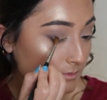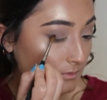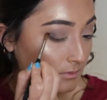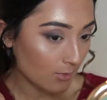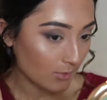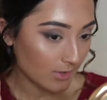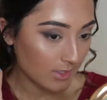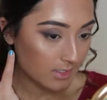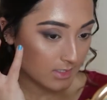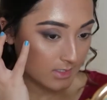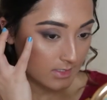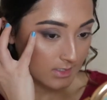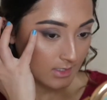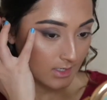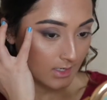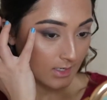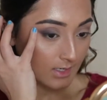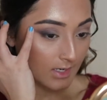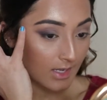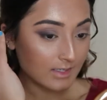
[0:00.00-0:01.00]
I wanted to
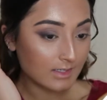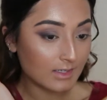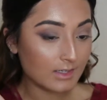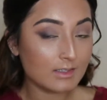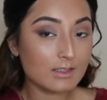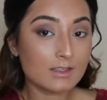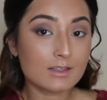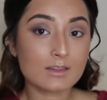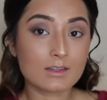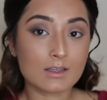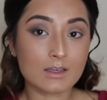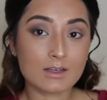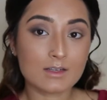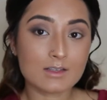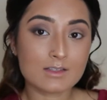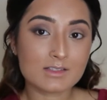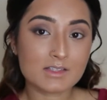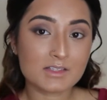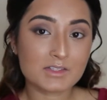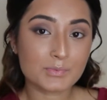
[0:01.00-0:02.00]
see Aladdin in the
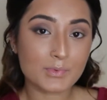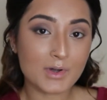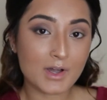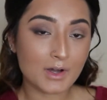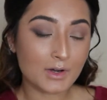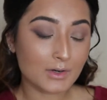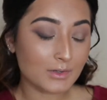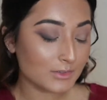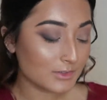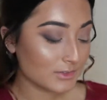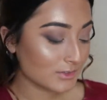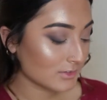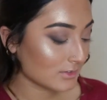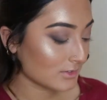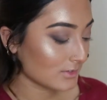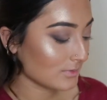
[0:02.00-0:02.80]
theaters as well,